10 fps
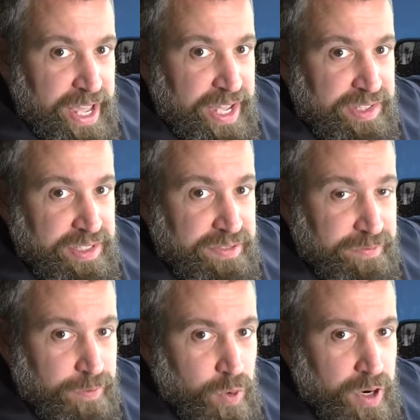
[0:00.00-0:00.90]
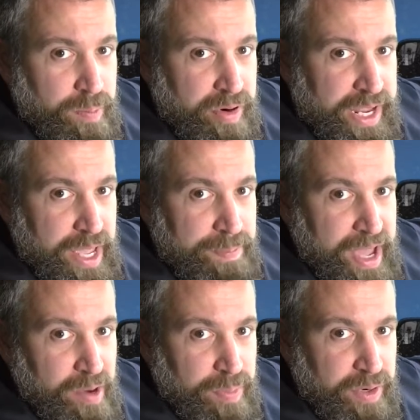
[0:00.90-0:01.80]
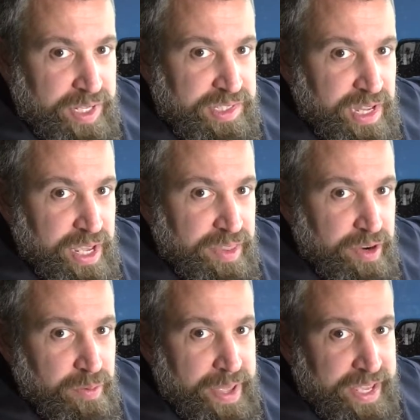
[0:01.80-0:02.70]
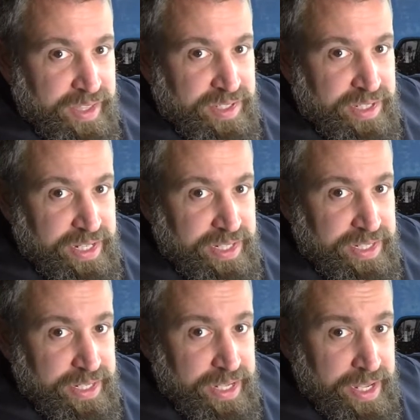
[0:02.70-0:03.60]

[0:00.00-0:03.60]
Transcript: has 4 preamp outputs that'll make this an easy